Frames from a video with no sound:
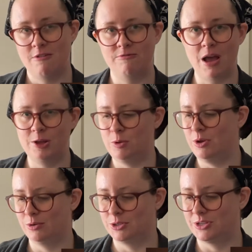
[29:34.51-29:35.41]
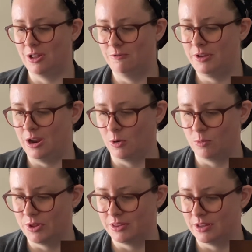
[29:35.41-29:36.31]
value yourself here
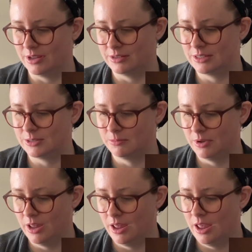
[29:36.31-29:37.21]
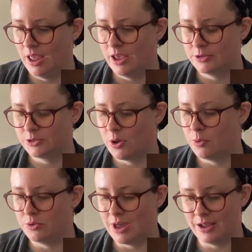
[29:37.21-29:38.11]
with this
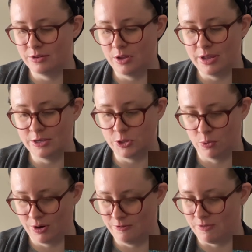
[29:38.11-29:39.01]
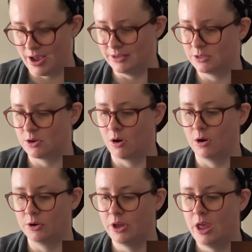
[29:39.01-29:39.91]
so that is your advice
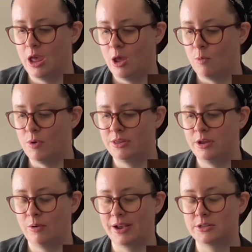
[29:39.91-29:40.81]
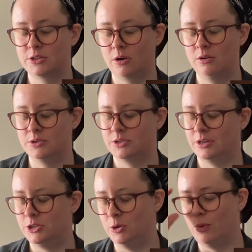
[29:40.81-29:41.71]
card with your external
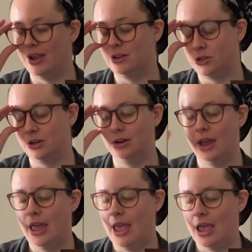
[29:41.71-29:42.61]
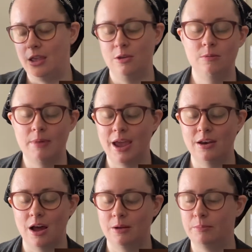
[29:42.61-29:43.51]
situation you may
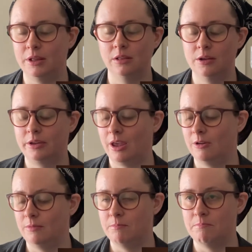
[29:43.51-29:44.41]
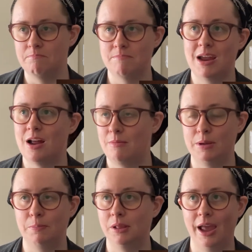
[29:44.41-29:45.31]
not be looking may not
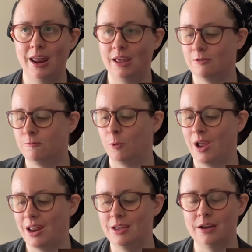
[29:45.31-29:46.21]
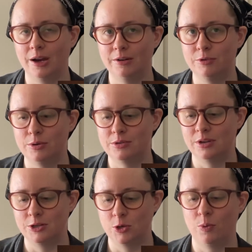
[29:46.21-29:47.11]
be planning for any kind of new
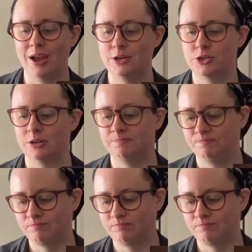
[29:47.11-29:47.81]
situation